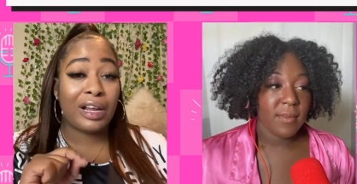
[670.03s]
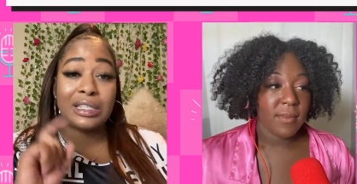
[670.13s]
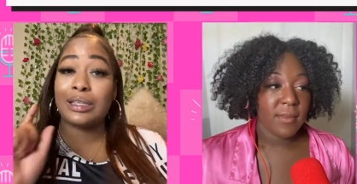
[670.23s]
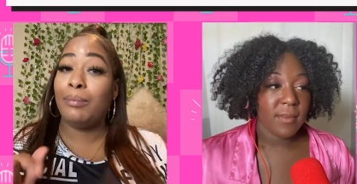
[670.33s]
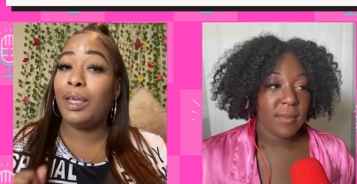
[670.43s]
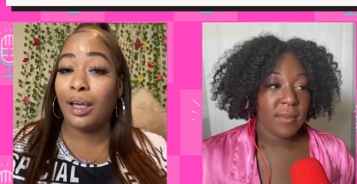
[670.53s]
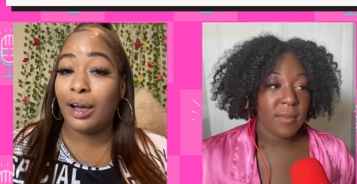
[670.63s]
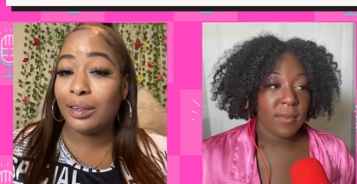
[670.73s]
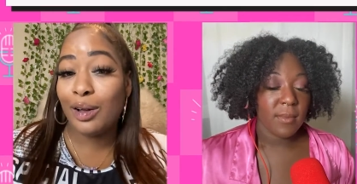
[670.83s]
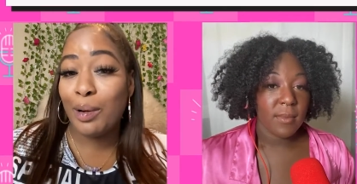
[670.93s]
Speaker 1: submit on the
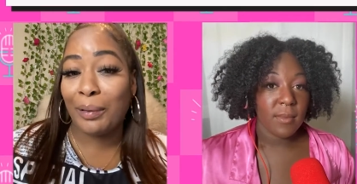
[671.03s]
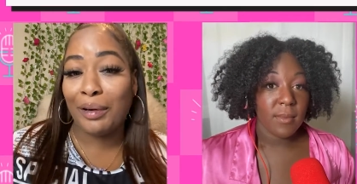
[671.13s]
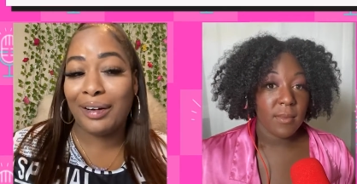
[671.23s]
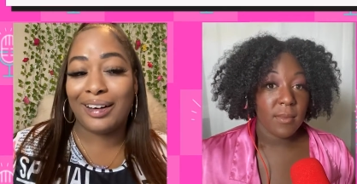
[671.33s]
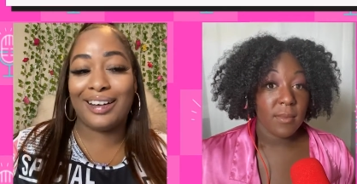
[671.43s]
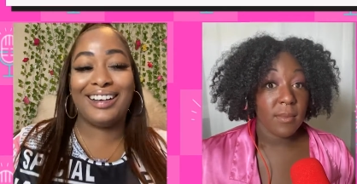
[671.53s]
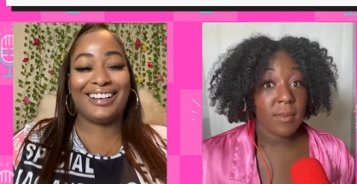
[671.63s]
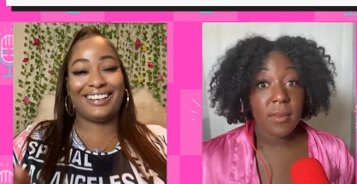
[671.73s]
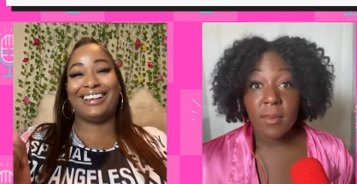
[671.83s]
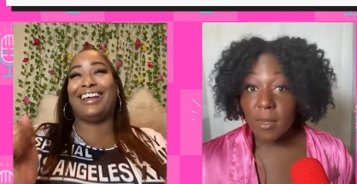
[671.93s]
Uber order.
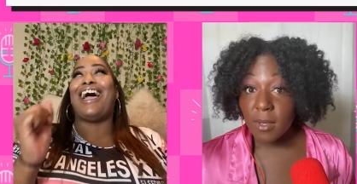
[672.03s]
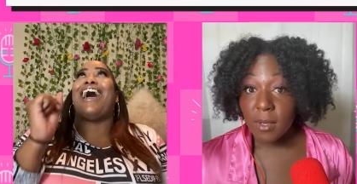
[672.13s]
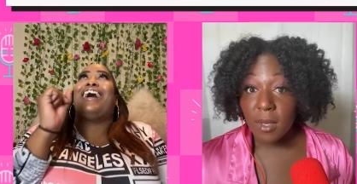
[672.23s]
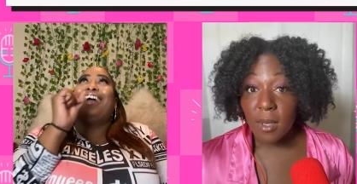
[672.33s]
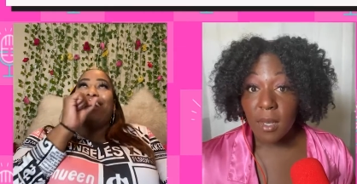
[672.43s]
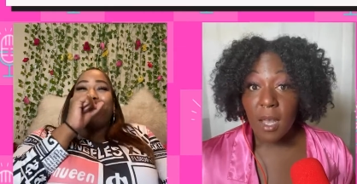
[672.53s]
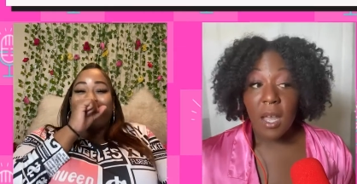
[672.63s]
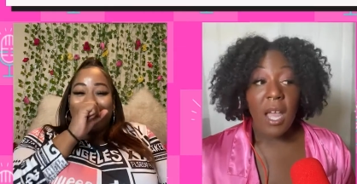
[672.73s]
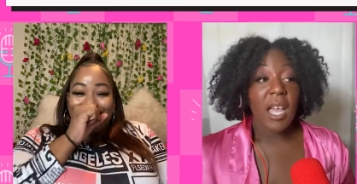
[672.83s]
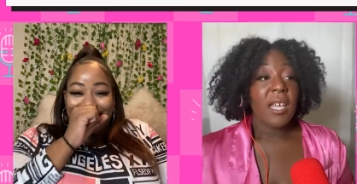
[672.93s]

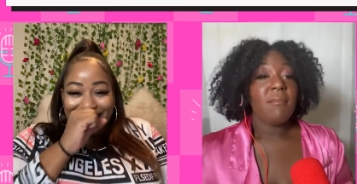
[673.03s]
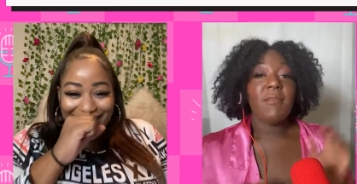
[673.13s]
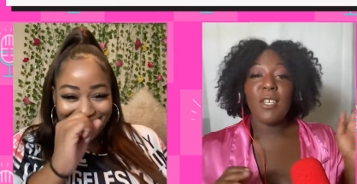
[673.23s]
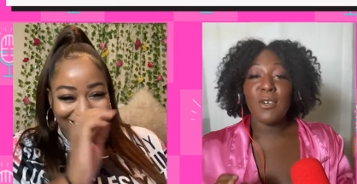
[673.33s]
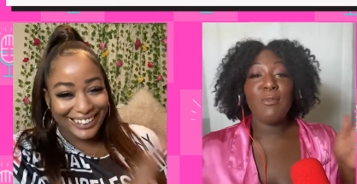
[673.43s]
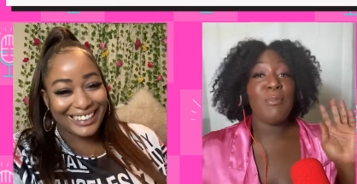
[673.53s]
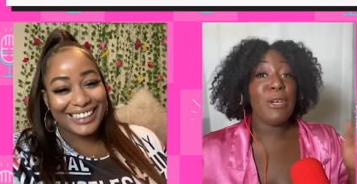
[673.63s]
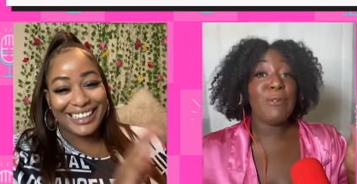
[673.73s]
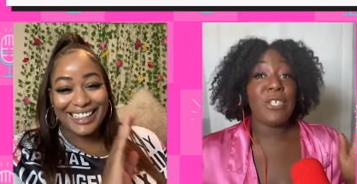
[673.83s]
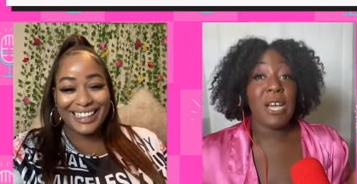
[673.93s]
You
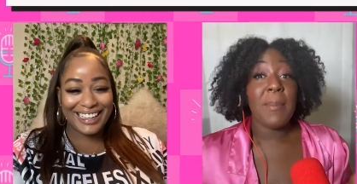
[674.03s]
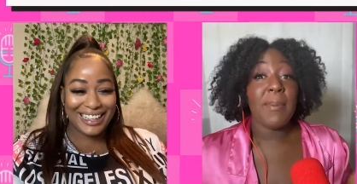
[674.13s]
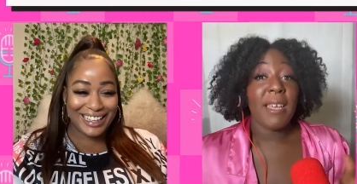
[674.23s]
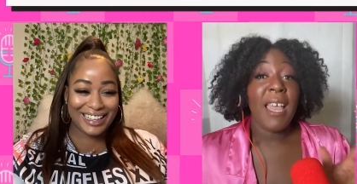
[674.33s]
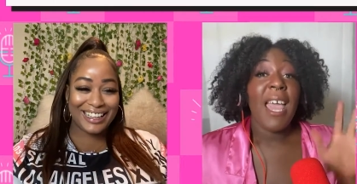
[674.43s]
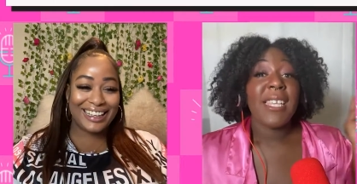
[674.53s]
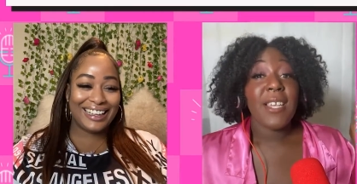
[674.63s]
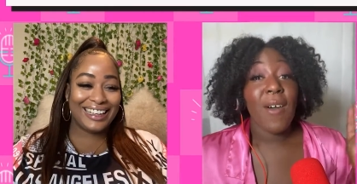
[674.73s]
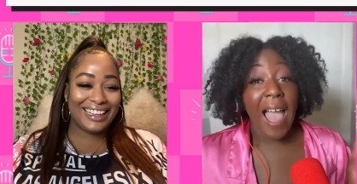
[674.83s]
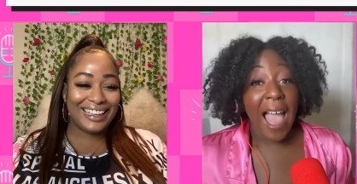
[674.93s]
jumping. So
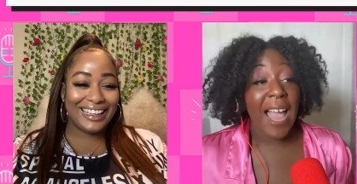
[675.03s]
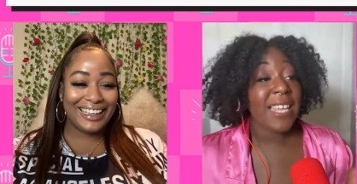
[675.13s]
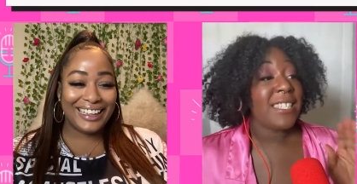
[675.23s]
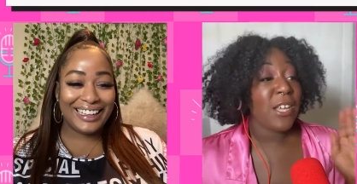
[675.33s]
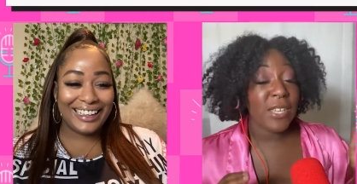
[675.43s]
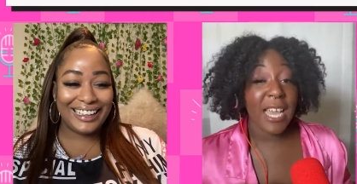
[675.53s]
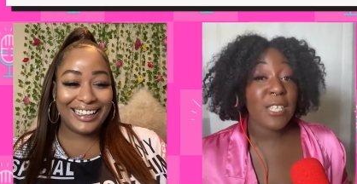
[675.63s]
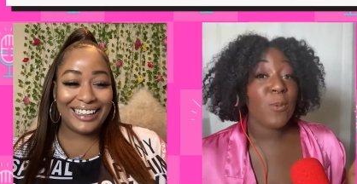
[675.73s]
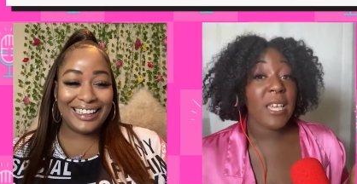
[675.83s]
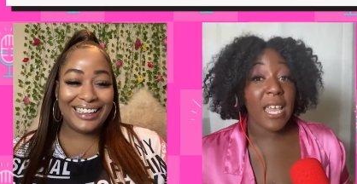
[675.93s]
yes, we
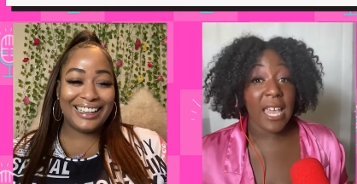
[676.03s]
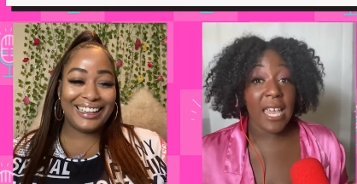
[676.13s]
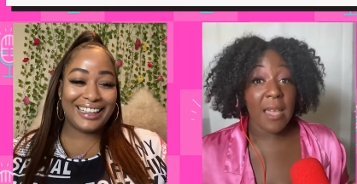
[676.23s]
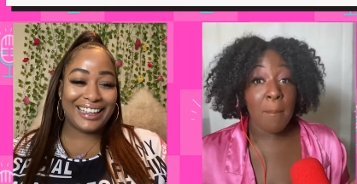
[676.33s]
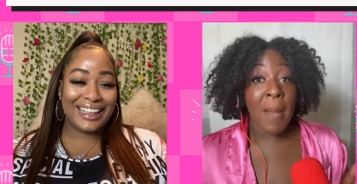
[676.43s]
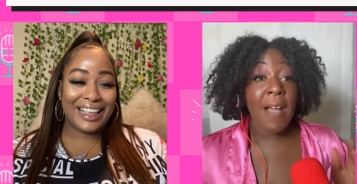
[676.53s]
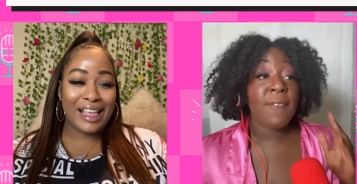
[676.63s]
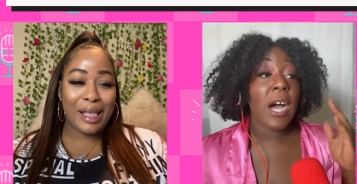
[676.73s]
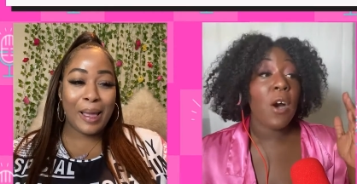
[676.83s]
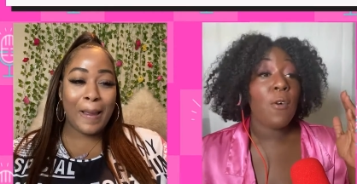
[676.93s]
eat. My
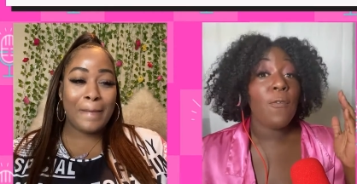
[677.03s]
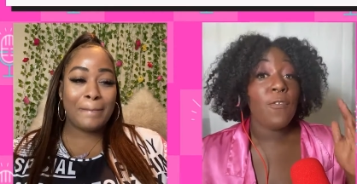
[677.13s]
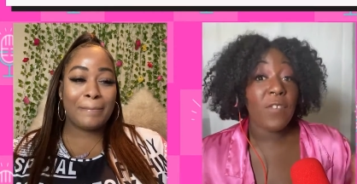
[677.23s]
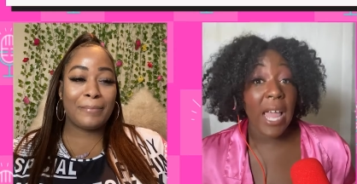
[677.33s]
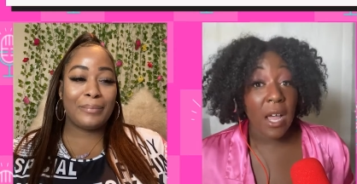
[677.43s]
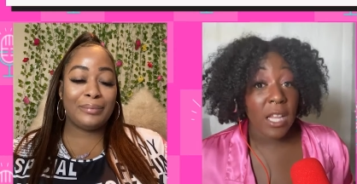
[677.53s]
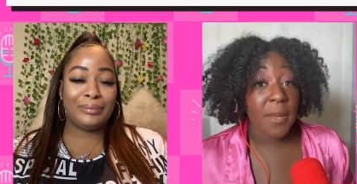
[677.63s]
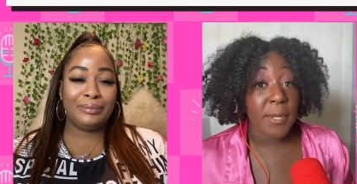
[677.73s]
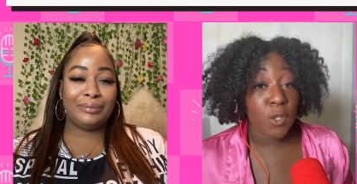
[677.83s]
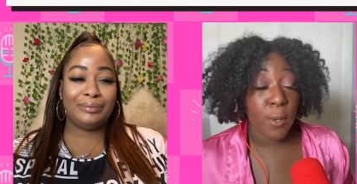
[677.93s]
phone fell in
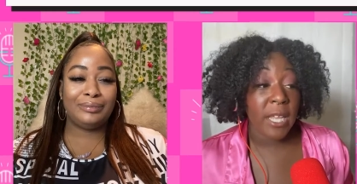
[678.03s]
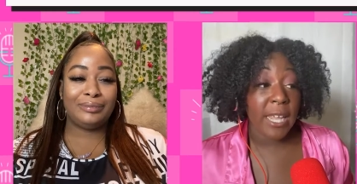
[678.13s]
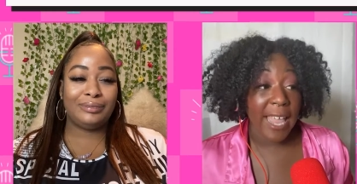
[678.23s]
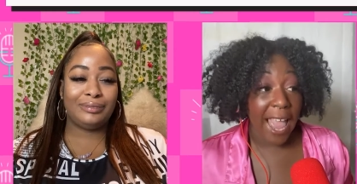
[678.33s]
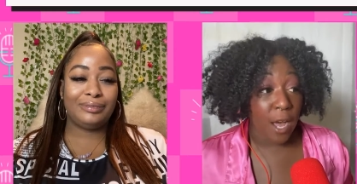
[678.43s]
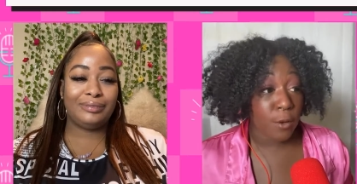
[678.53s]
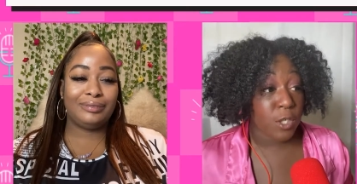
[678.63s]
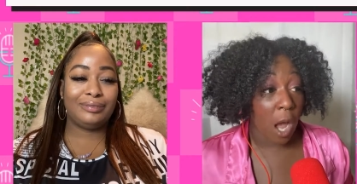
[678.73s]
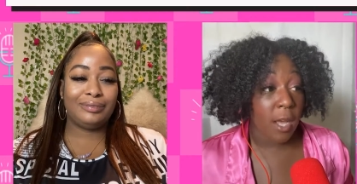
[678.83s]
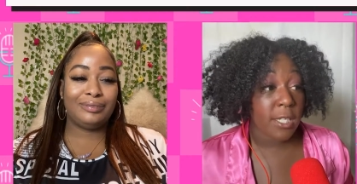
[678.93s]
between the couch
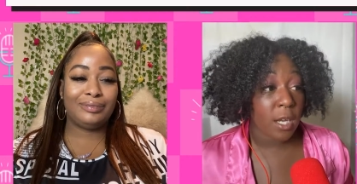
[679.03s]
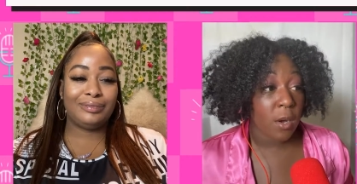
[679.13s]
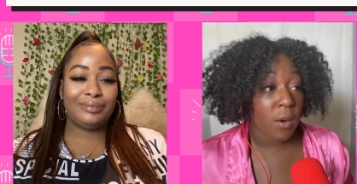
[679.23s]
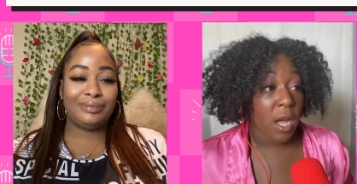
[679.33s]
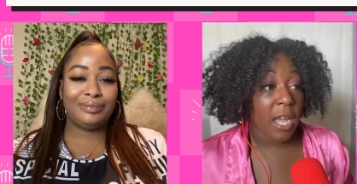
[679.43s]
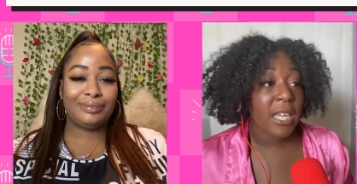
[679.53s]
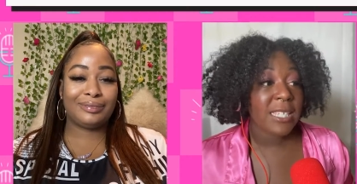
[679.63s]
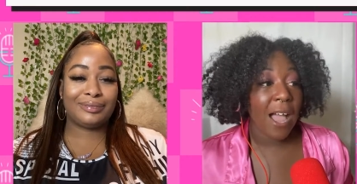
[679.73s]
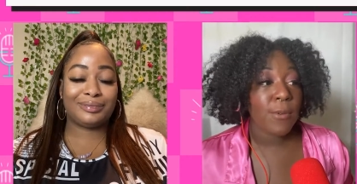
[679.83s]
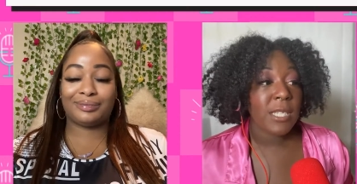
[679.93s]
also because I was
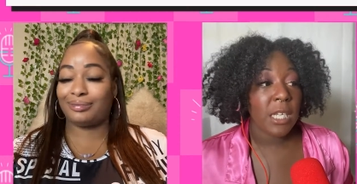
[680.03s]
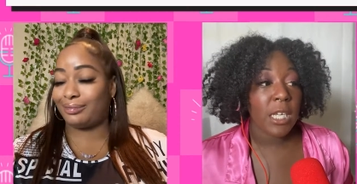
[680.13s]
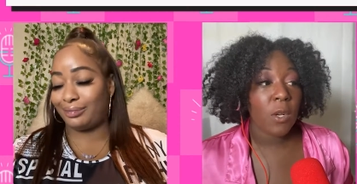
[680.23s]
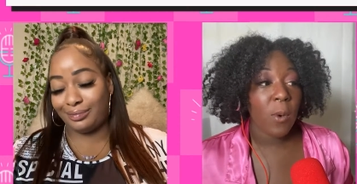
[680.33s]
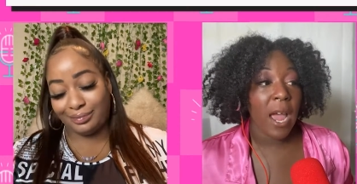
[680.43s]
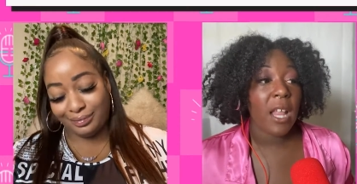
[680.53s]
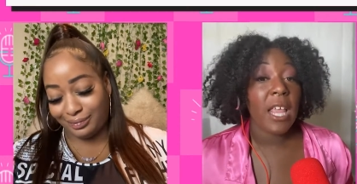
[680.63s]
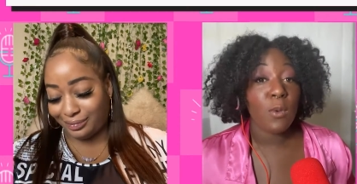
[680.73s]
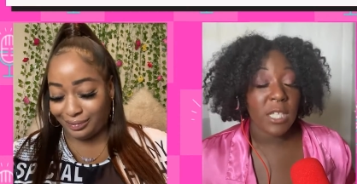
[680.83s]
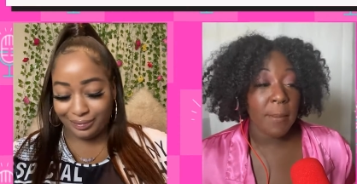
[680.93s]
looking around.
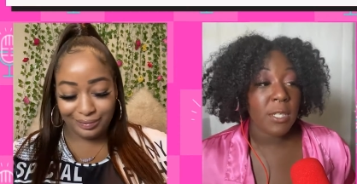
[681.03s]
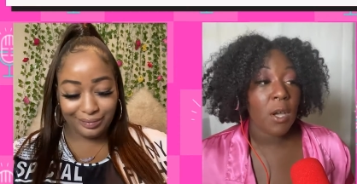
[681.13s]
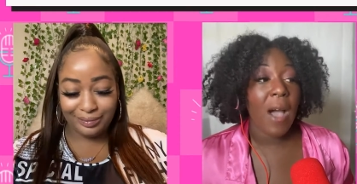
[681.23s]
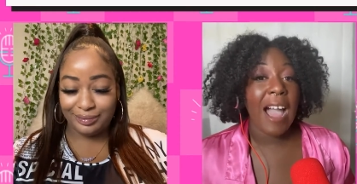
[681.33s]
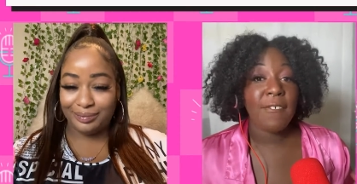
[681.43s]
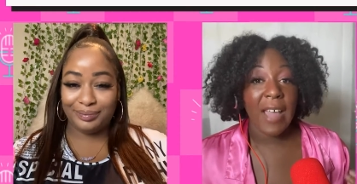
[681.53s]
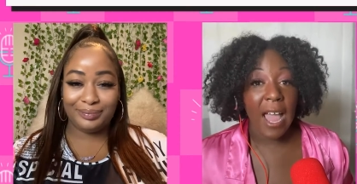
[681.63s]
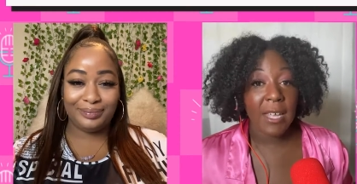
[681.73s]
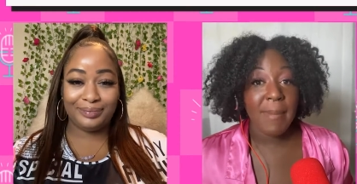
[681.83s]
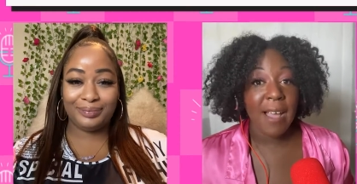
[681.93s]
So I found
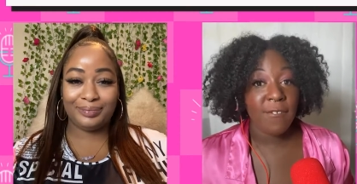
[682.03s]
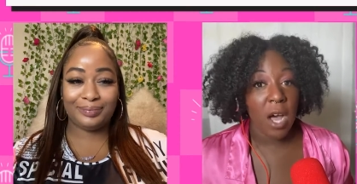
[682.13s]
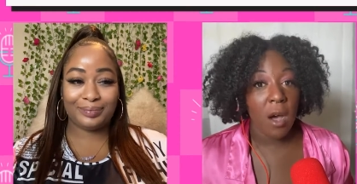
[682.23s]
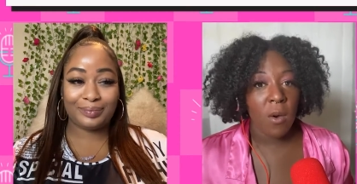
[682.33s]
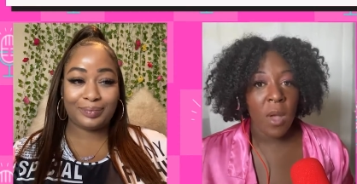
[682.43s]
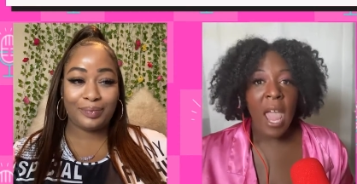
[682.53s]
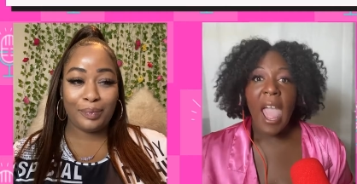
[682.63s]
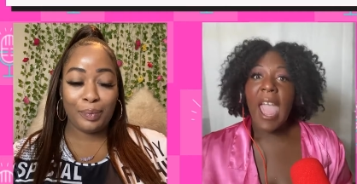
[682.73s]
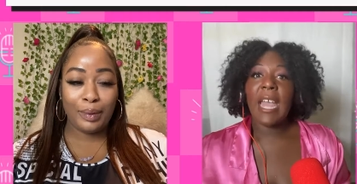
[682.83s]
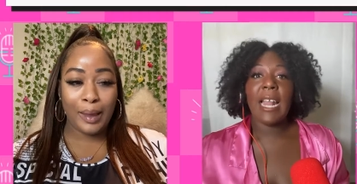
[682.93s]
my phone and